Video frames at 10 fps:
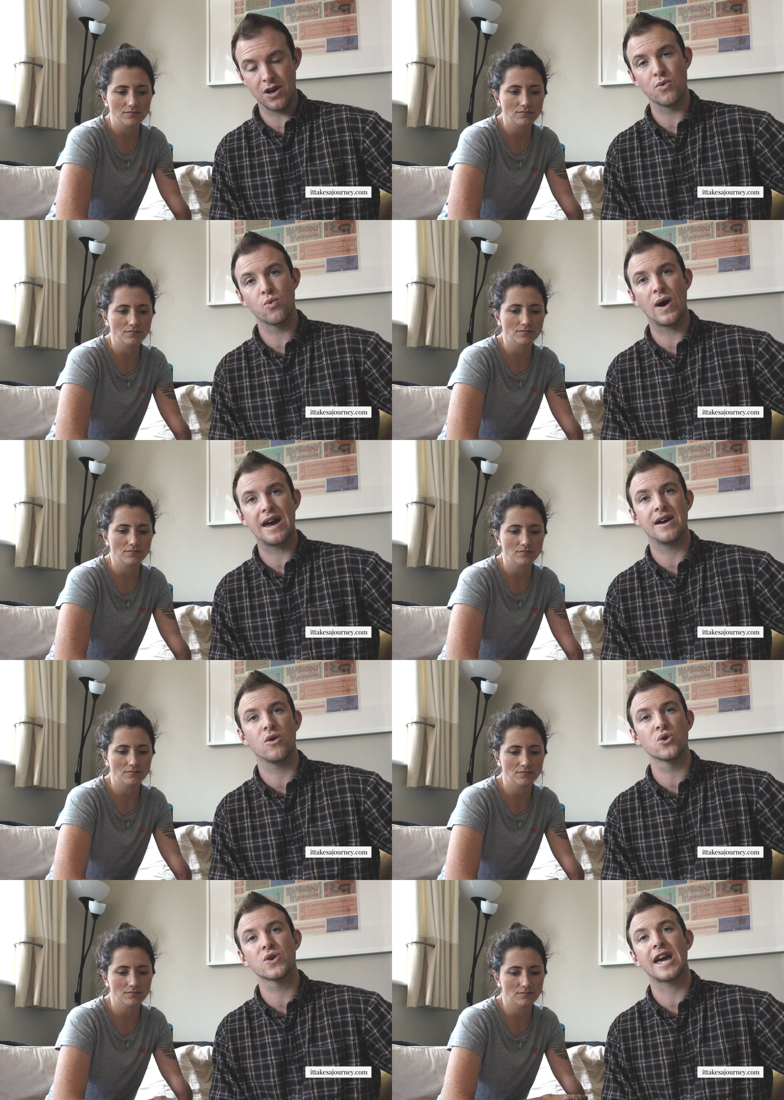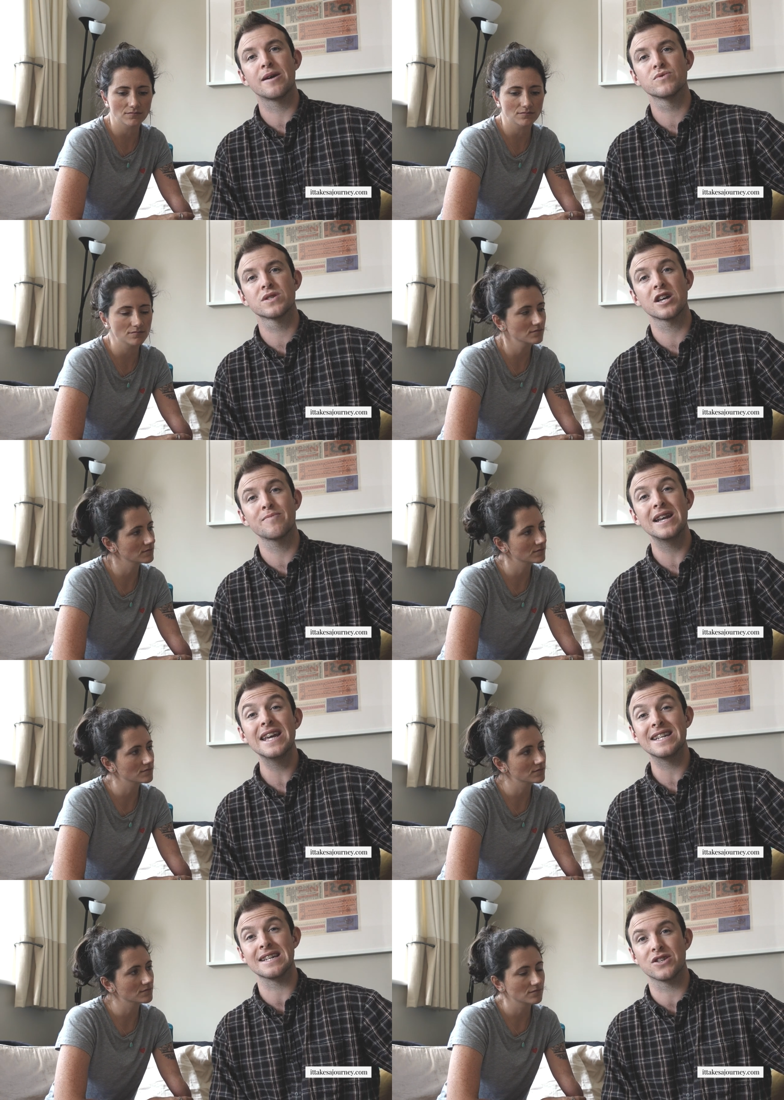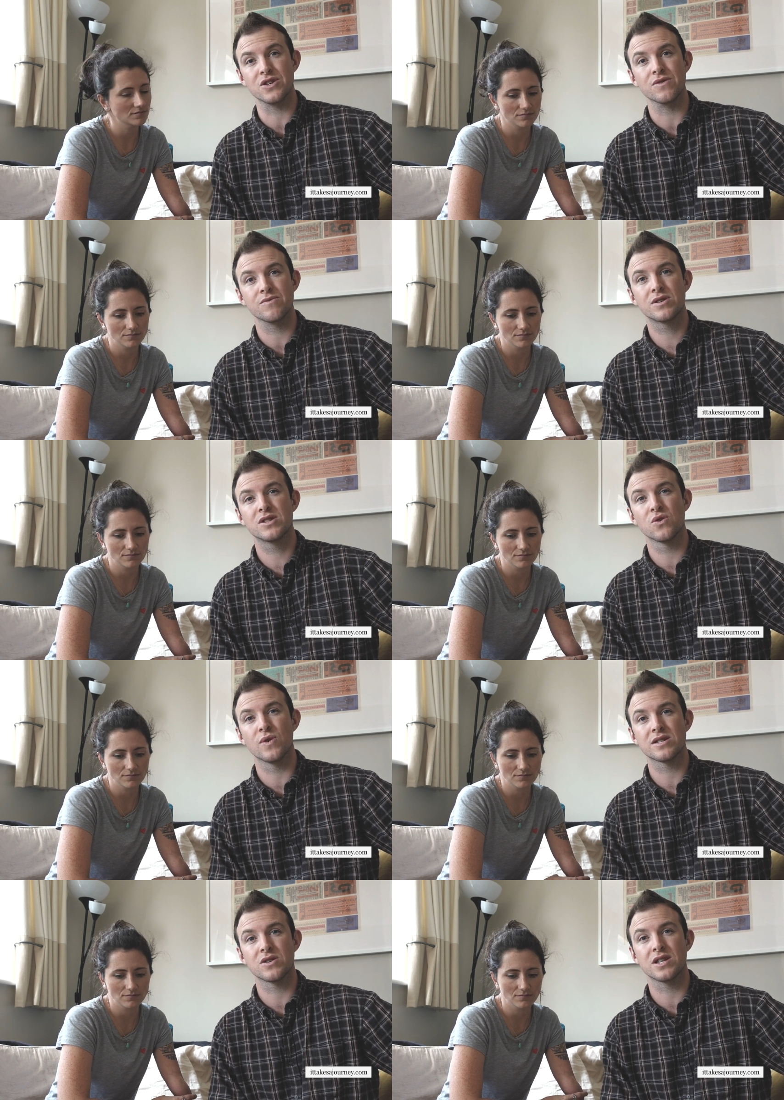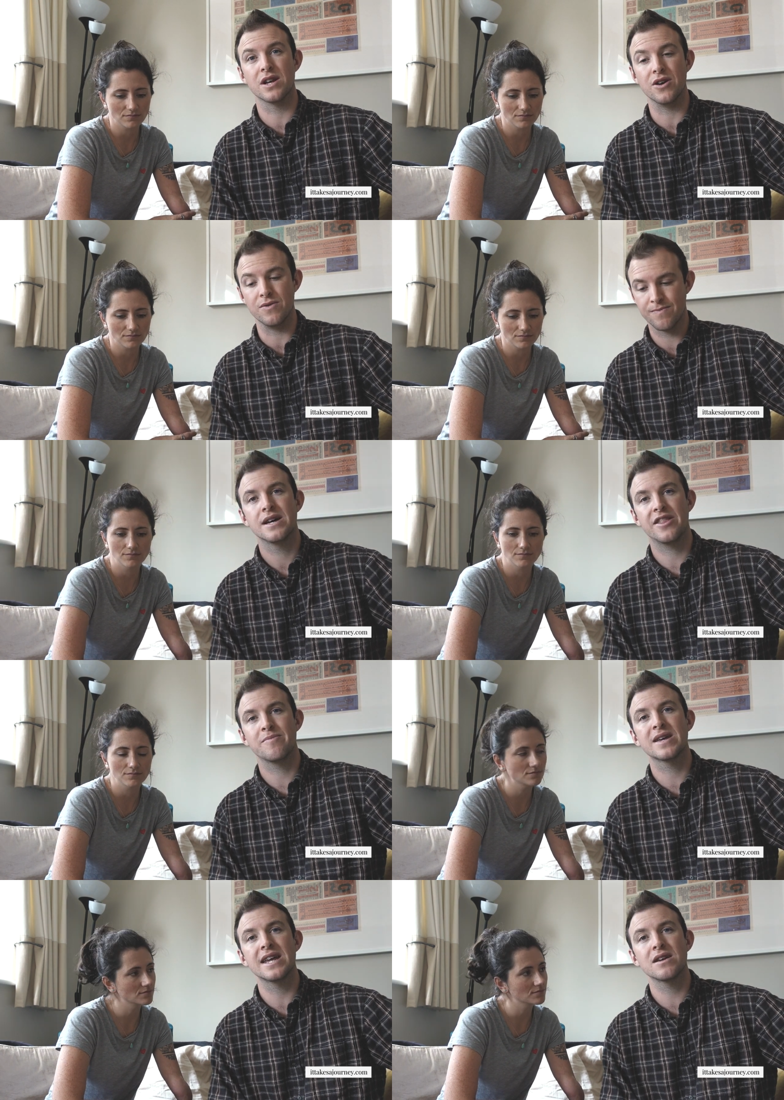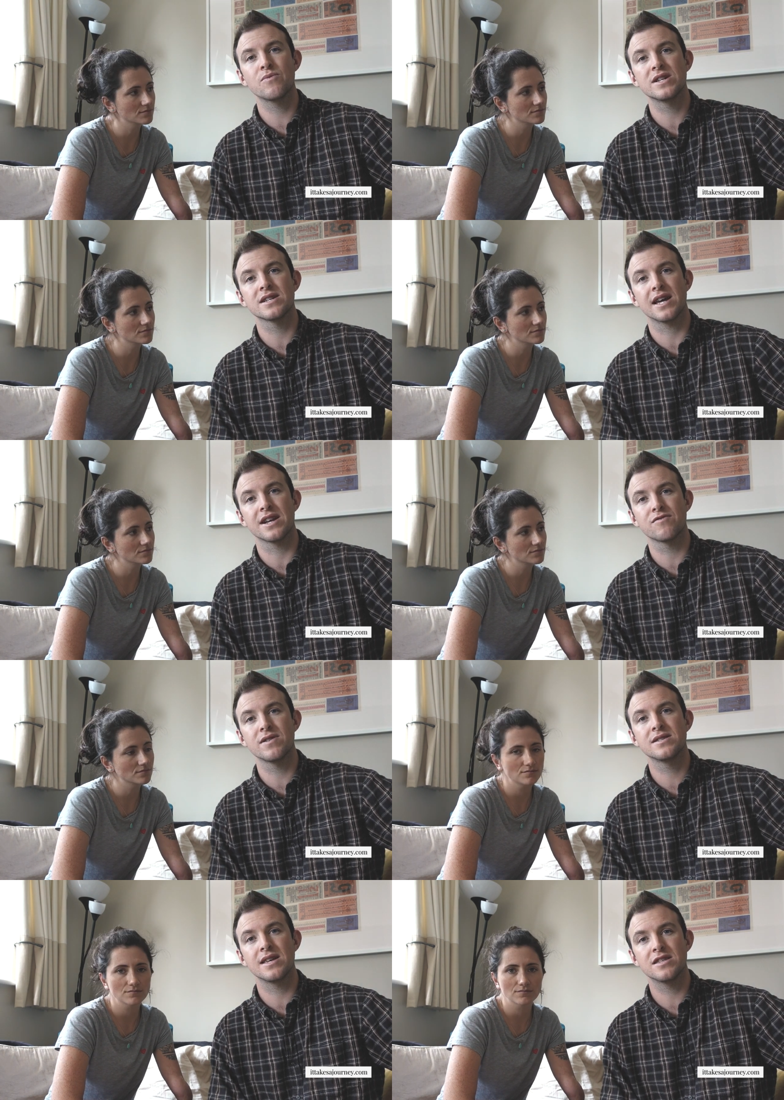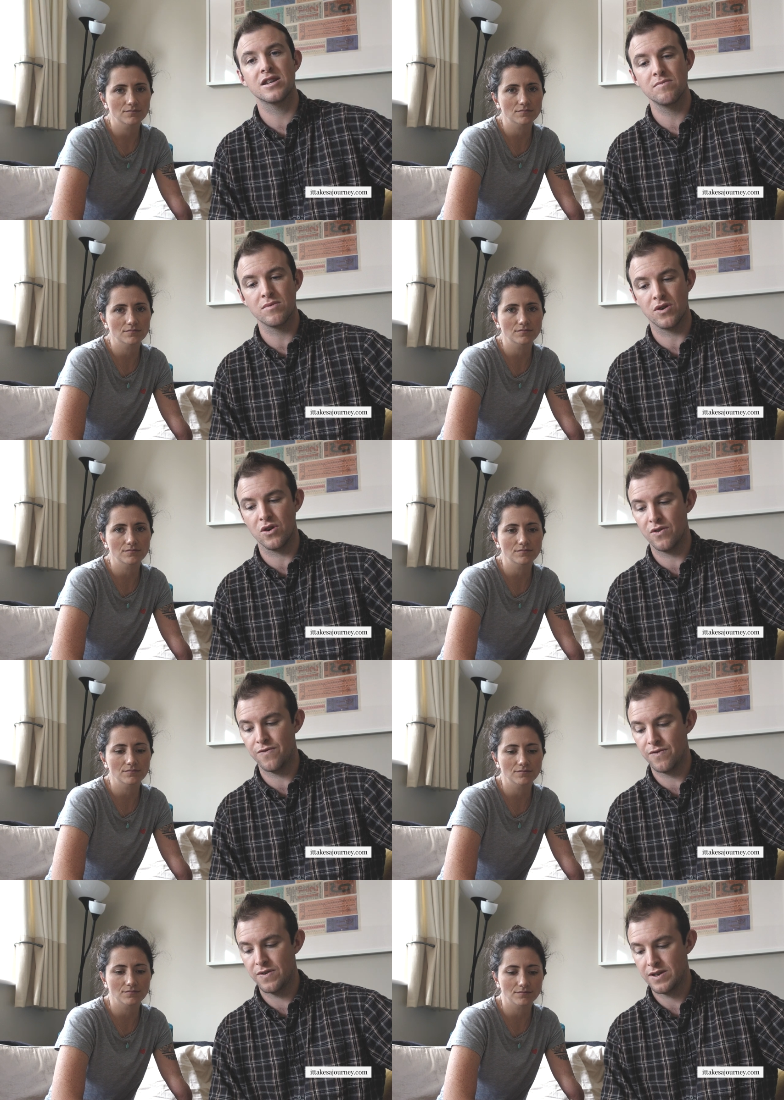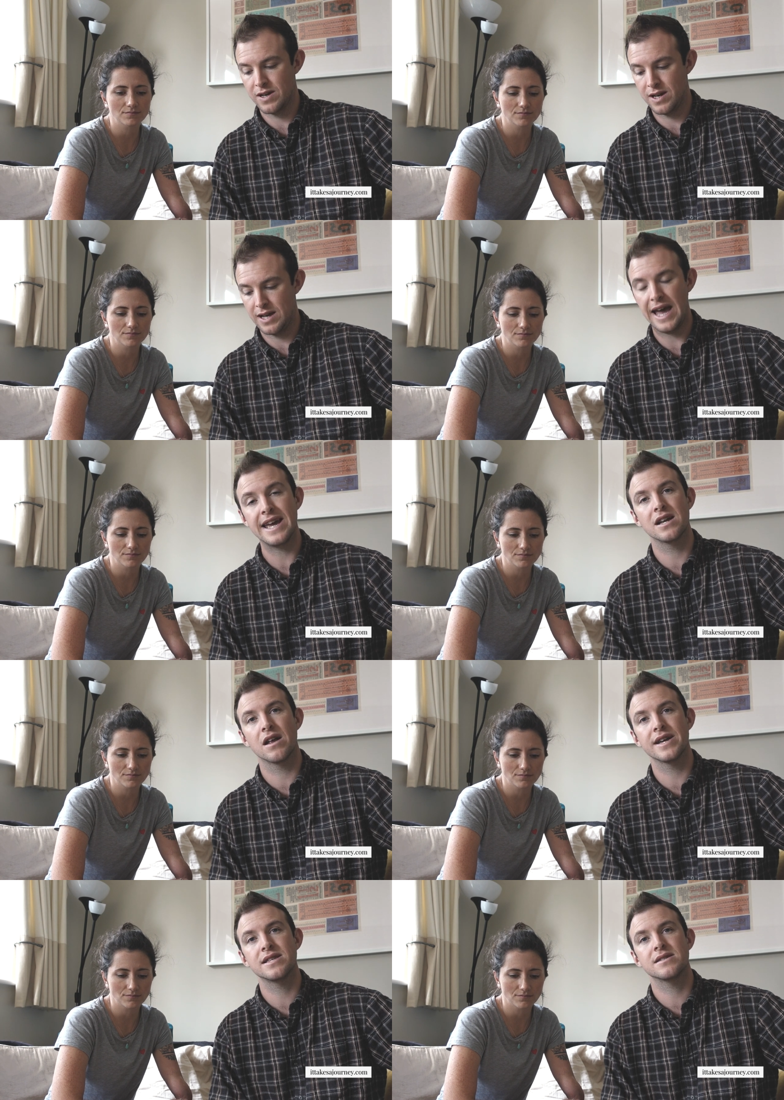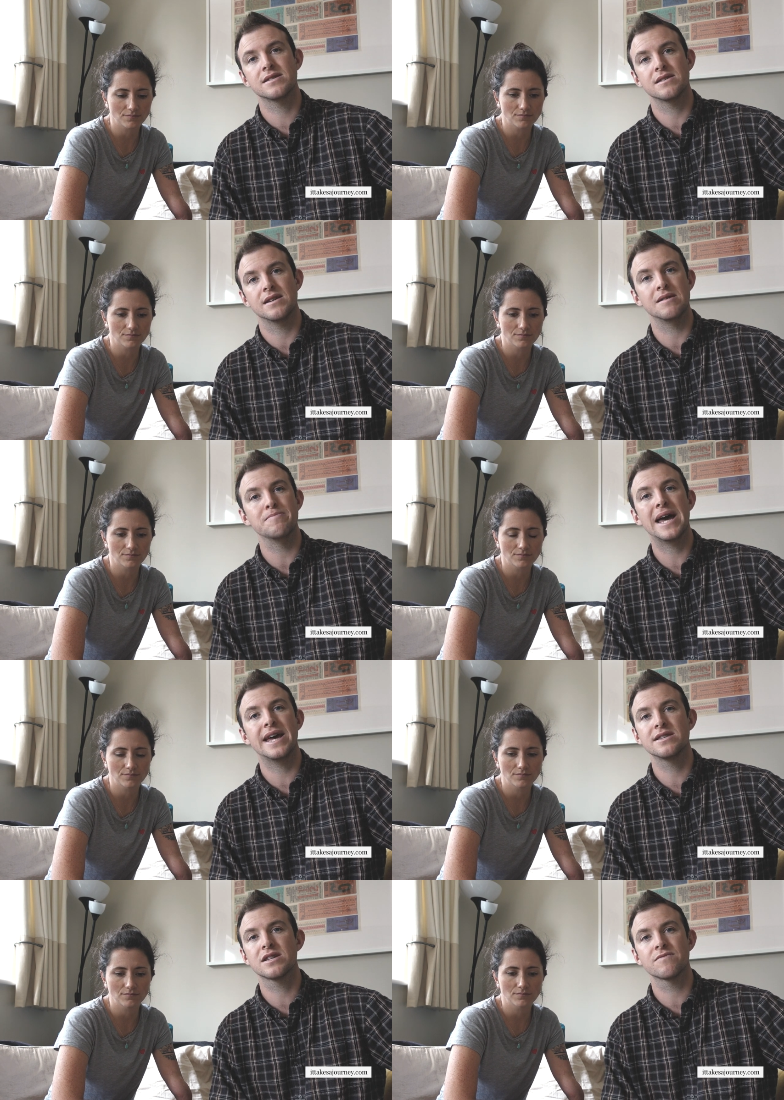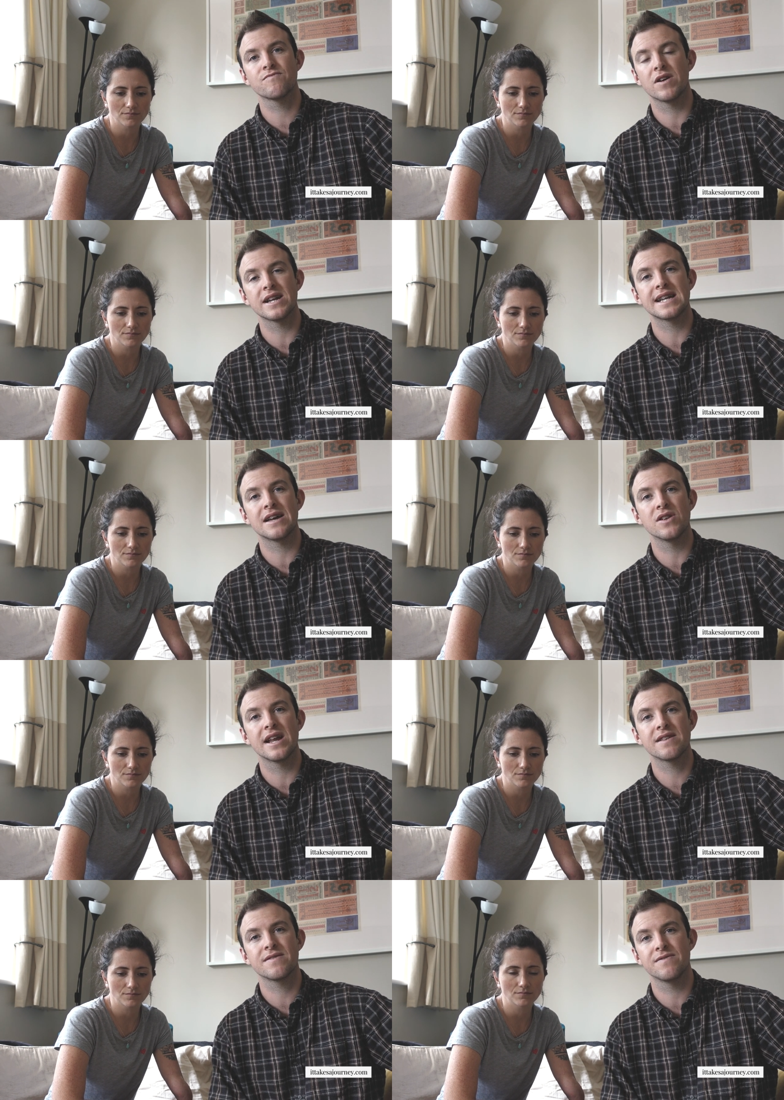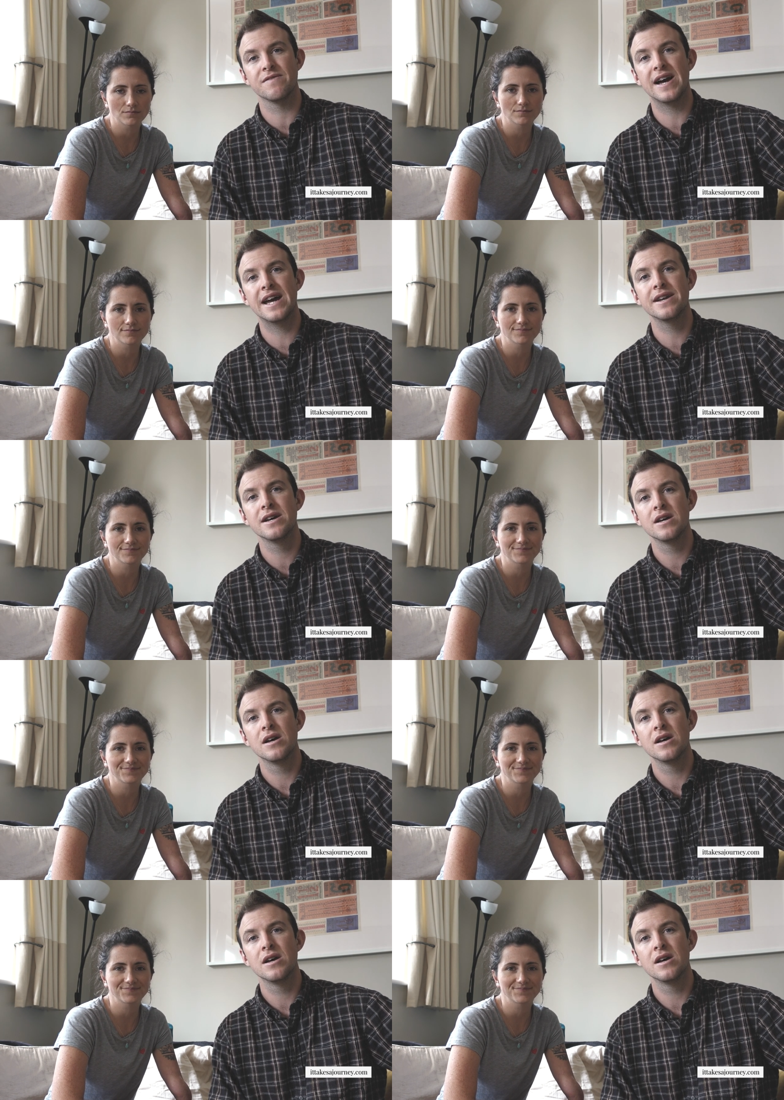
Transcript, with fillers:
Speaker 1: know where all your cables are going to be leading to, which is always good to know. At the beginning, we just had a grid system of eight lights in pairs running down the length of the van.